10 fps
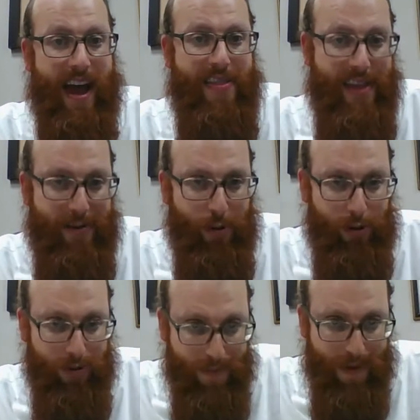And they will
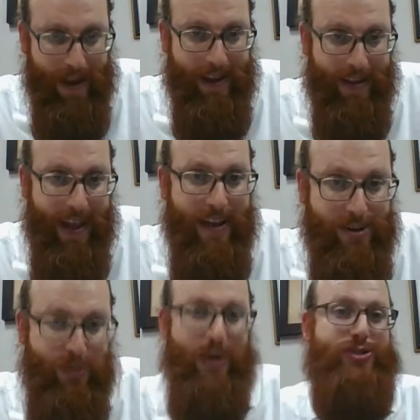remain as
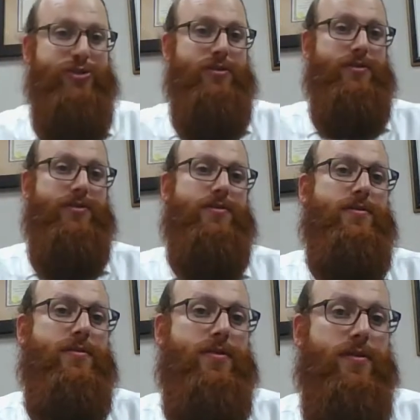questions.
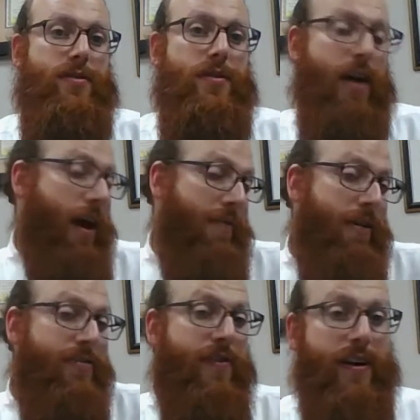And
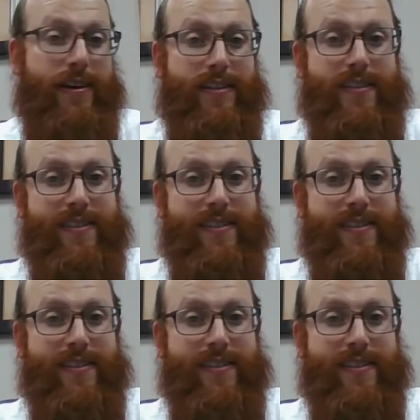that's fine.